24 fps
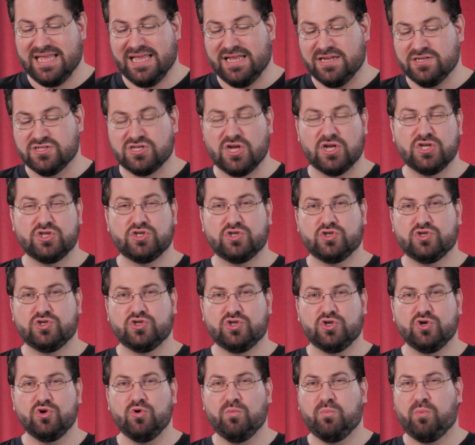inch,
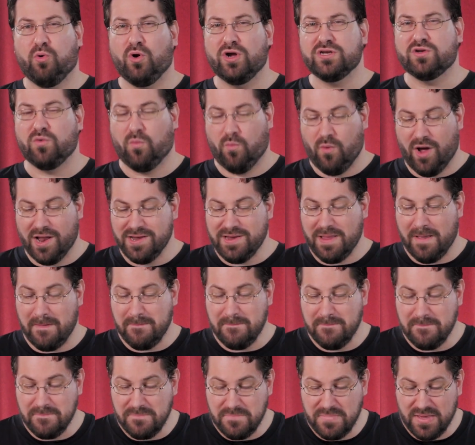2.1
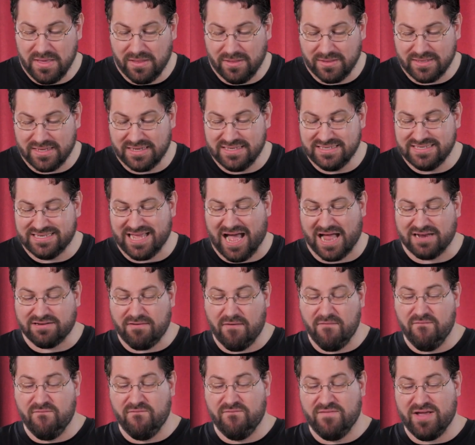million dot
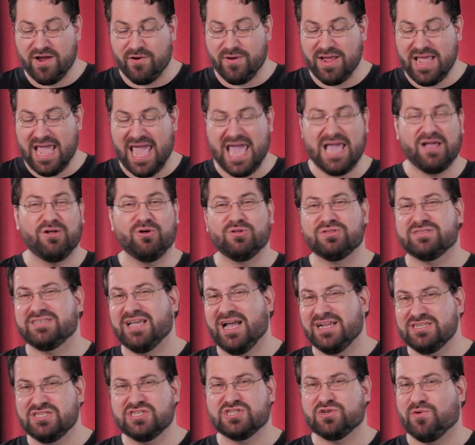very angle
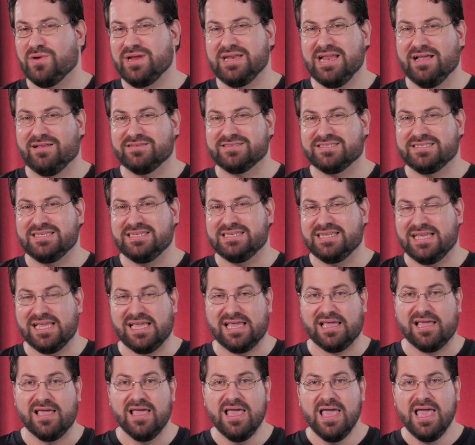touchscreen
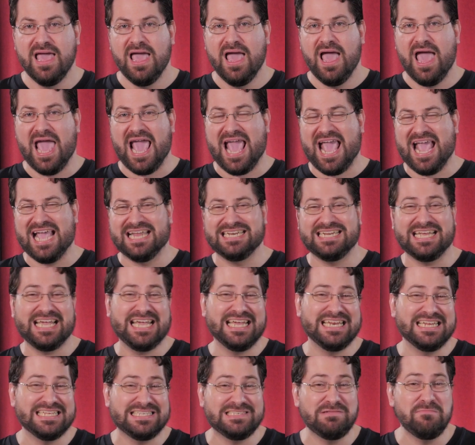LCD, and
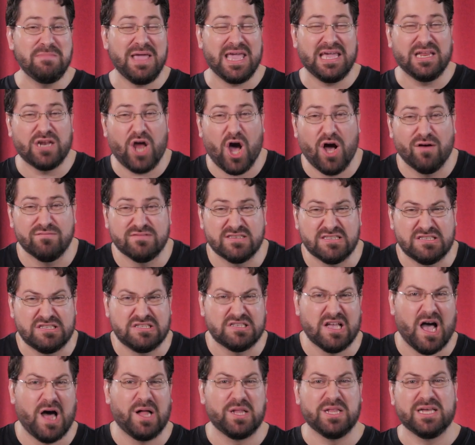it is made of
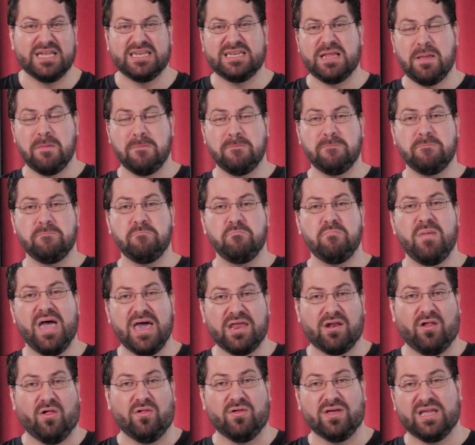solid
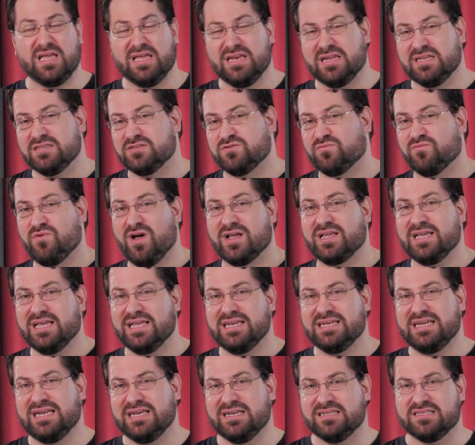metal. It is
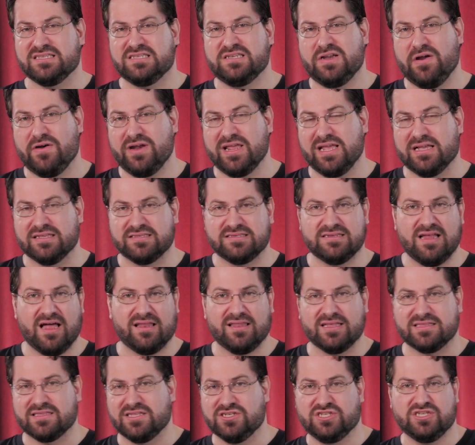rugged, it is sturdy, it's not
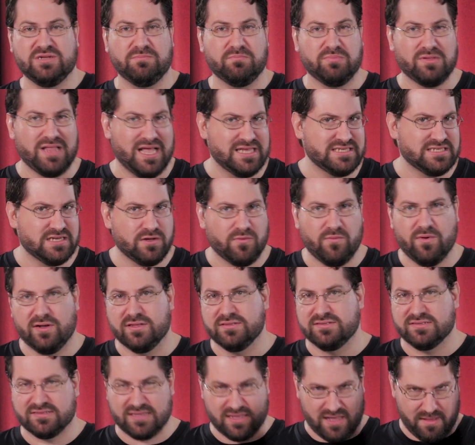like the cheap plastic
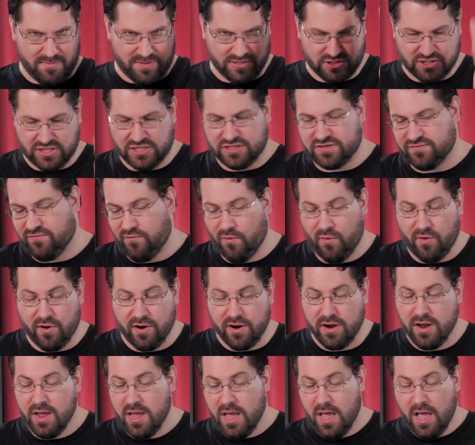ones like on my GH4,